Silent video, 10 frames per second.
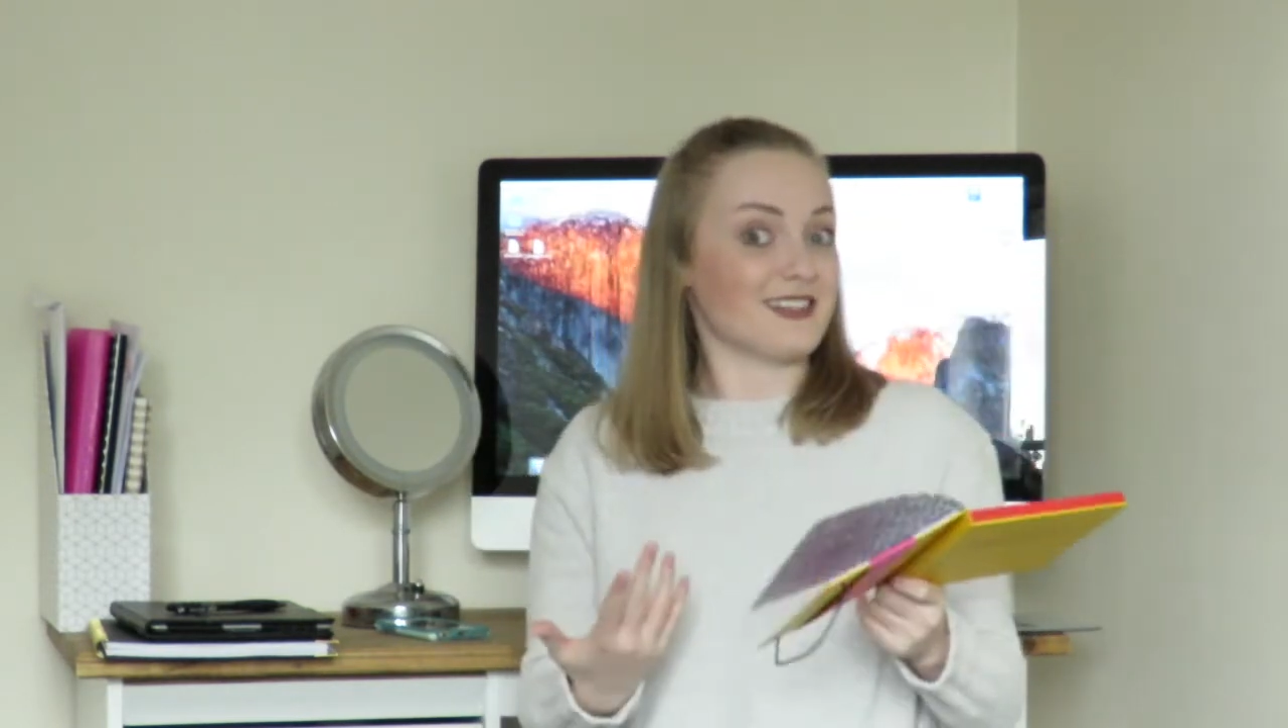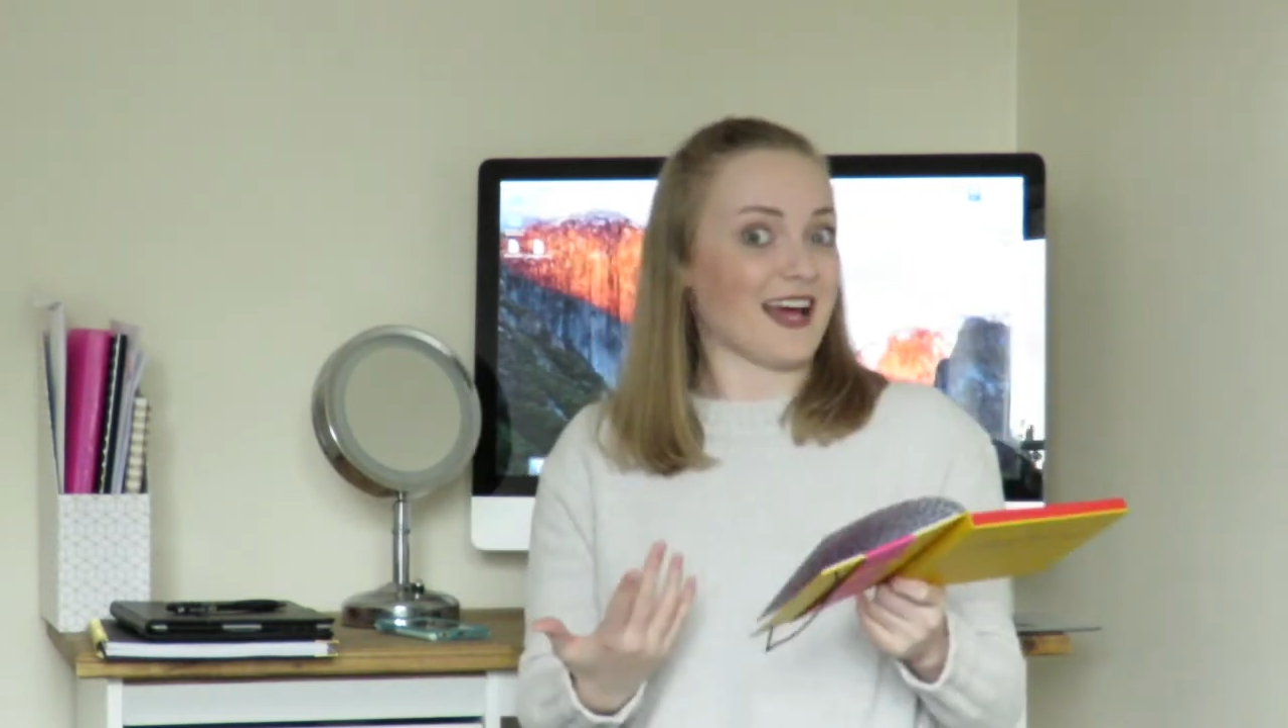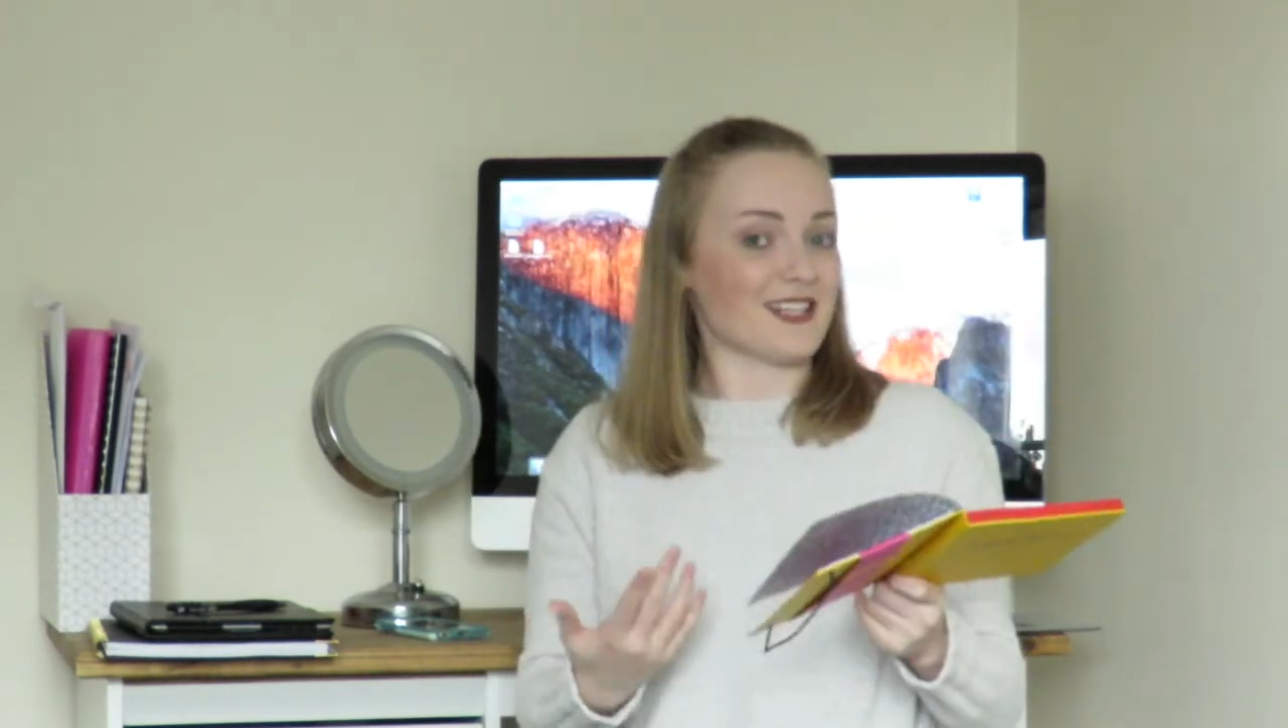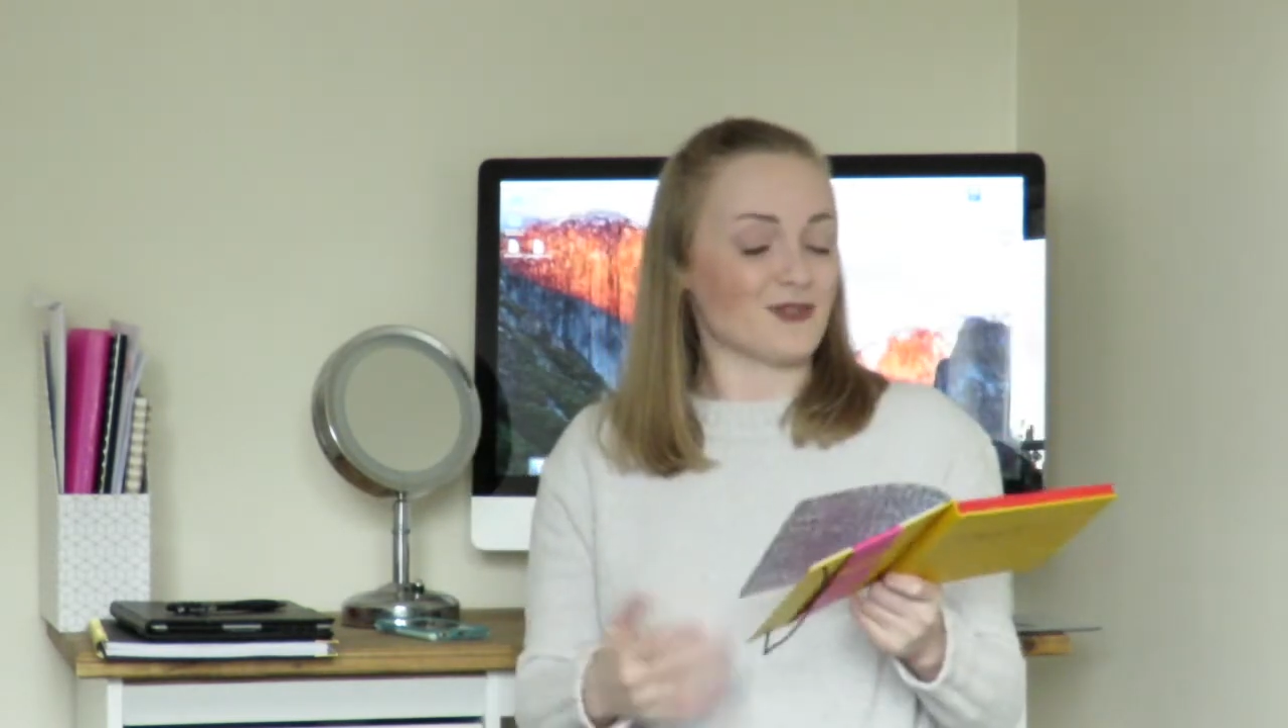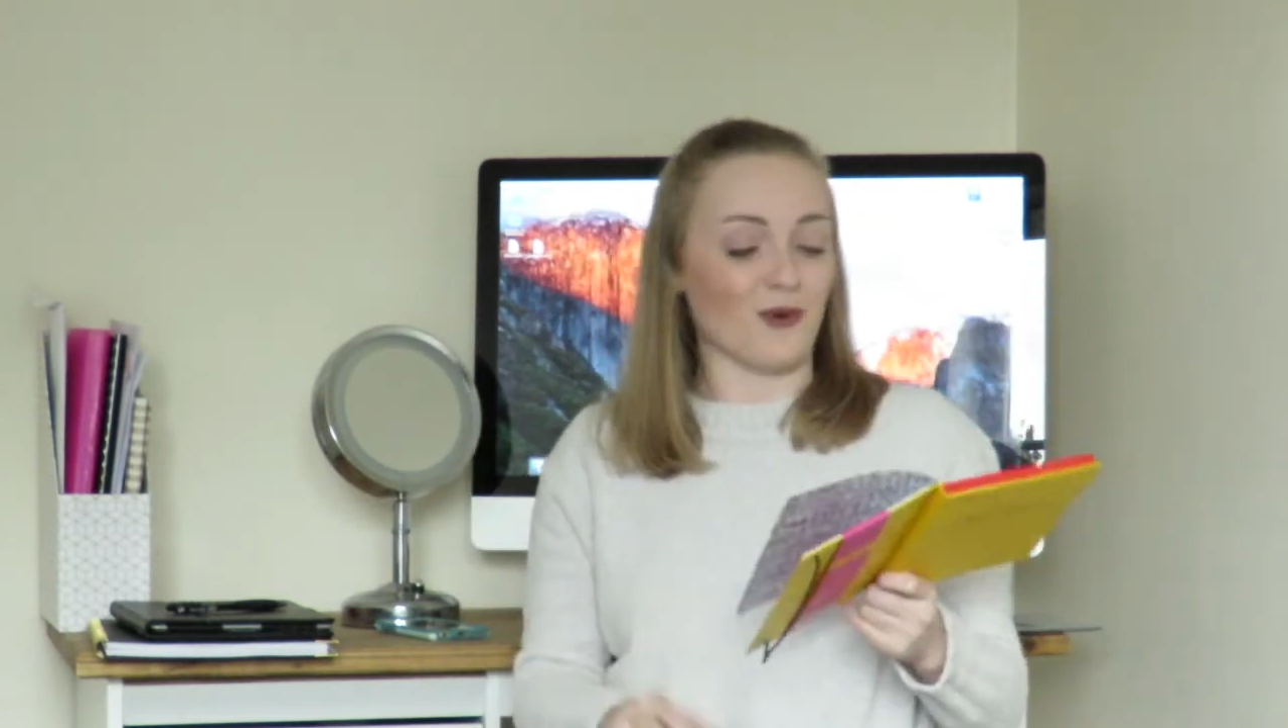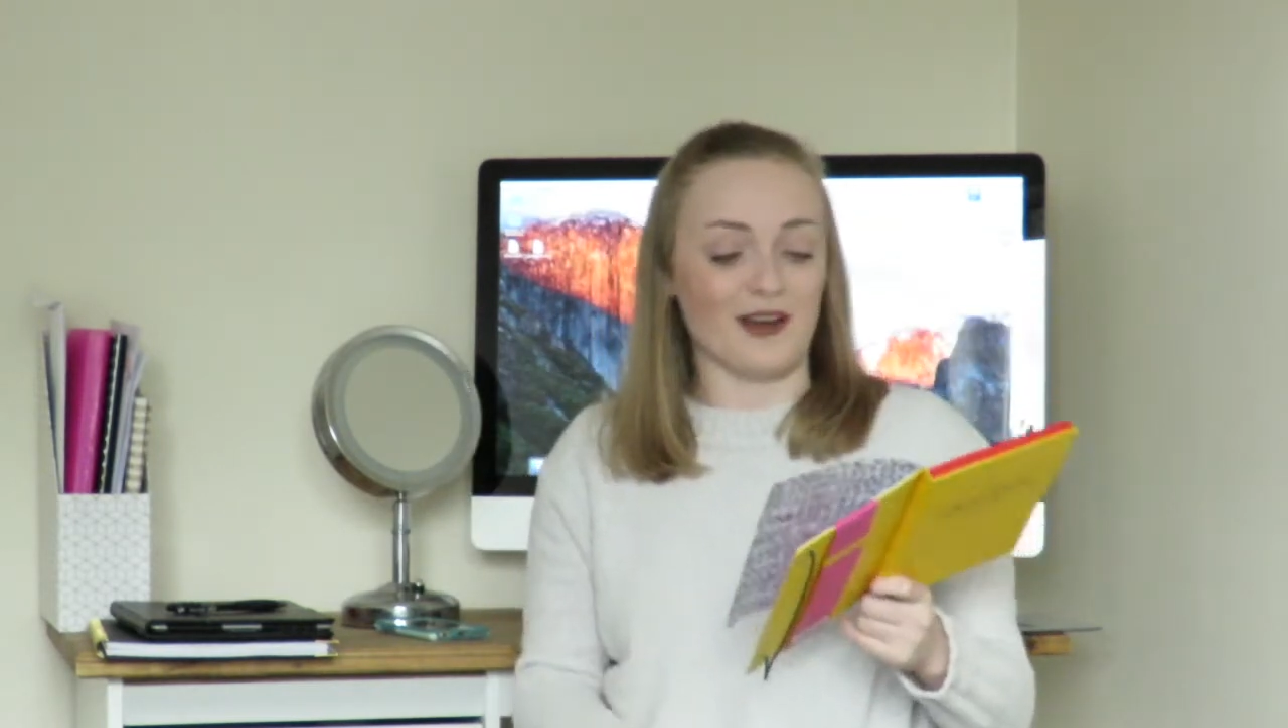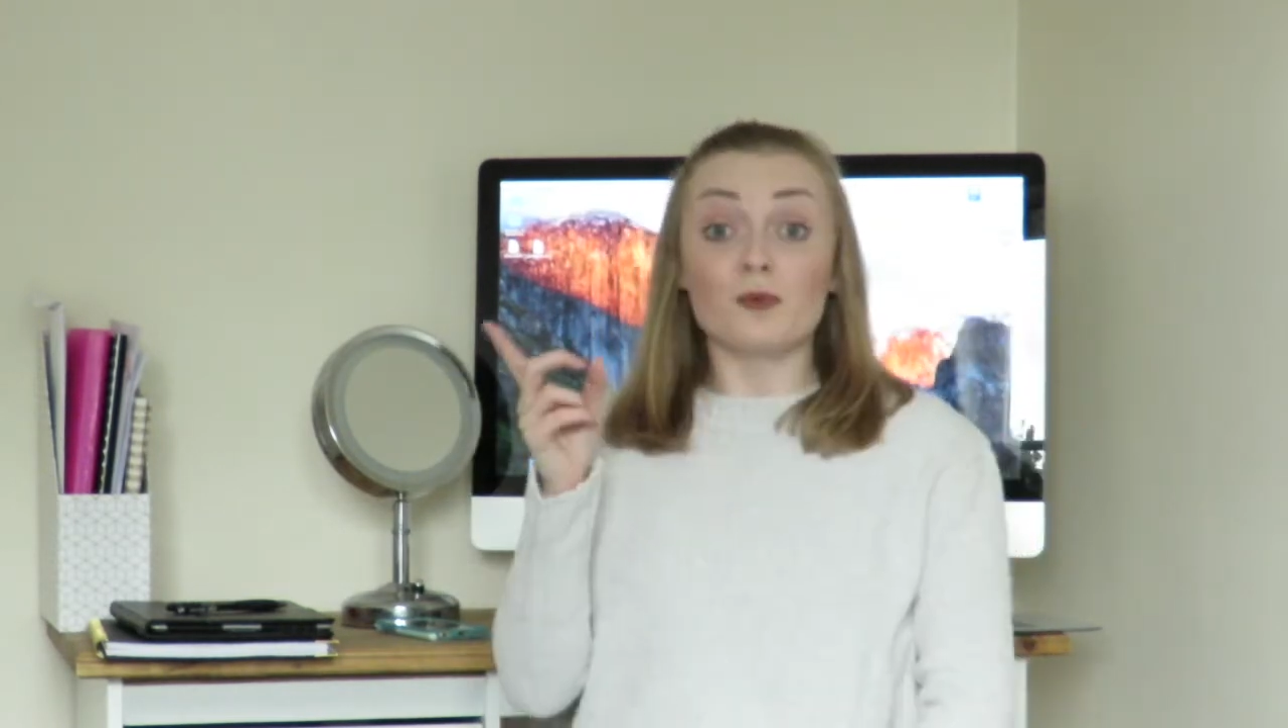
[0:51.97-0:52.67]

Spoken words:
that's why.